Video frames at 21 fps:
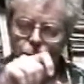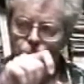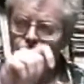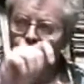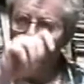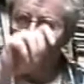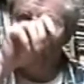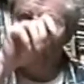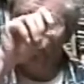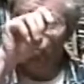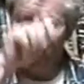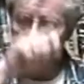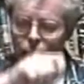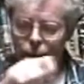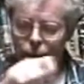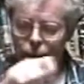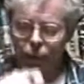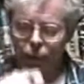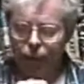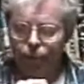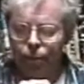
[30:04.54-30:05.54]
move
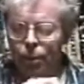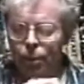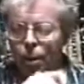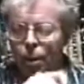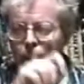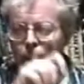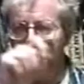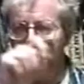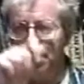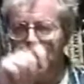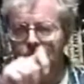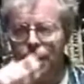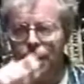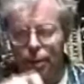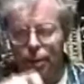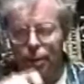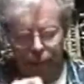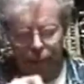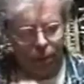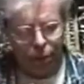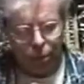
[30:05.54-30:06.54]
quickly and paint
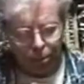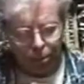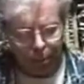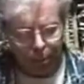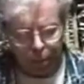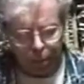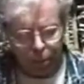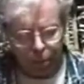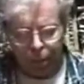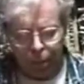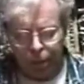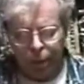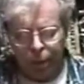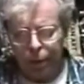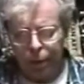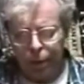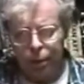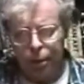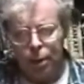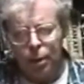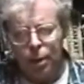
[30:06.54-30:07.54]
a little bit
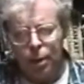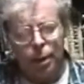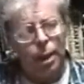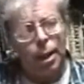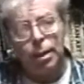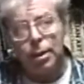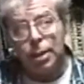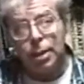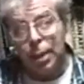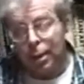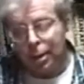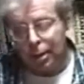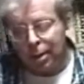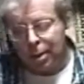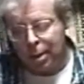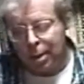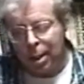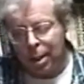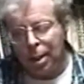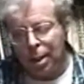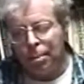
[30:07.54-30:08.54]
quickly. Can't take his
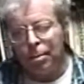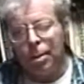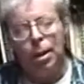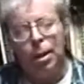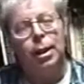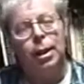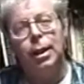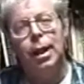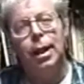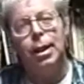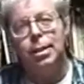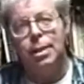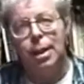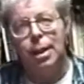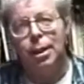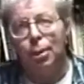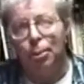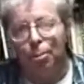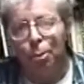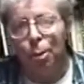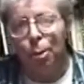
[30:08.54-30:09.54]
time, can't take
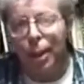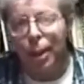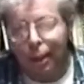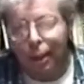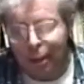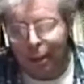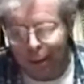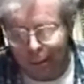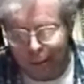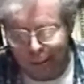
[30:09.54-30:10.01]
a break.